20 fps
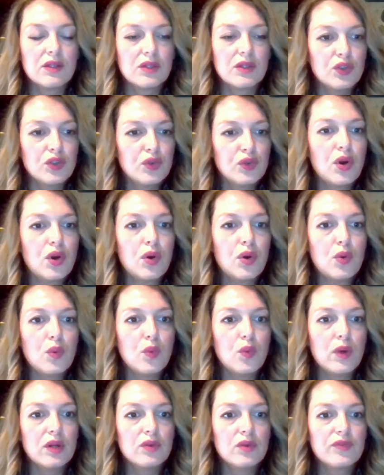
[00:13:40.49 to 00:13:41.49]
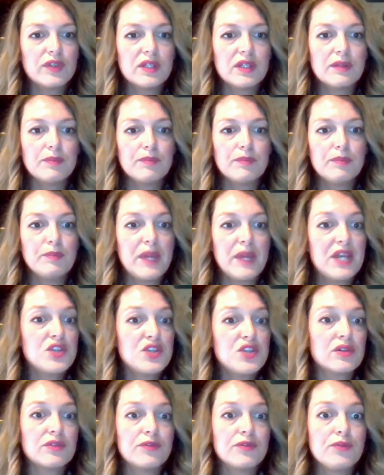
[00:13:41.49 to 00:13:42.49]
you know, one of the
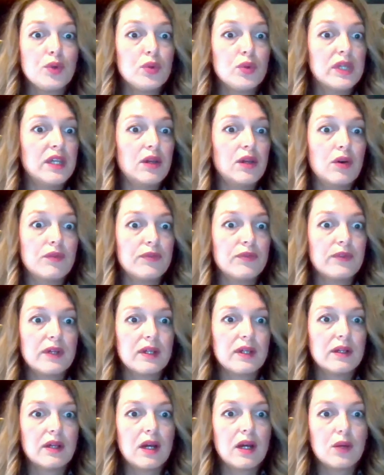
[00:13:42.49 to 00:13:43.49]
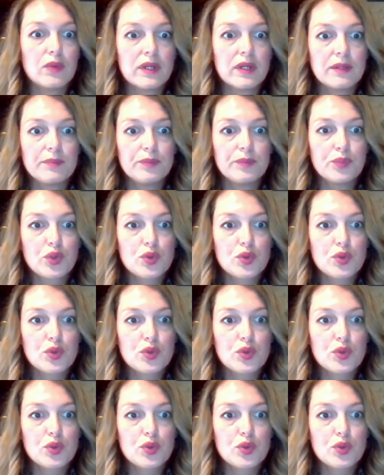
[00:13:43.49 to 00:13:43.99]
major foci of our